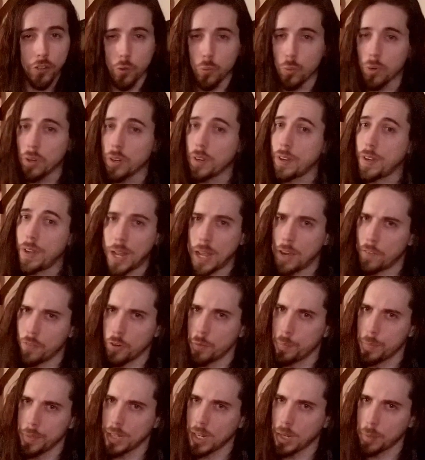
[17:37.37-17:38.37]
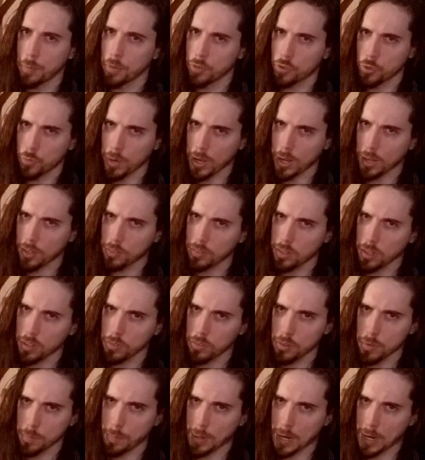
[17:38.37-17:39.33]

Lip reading: you will never be able to access the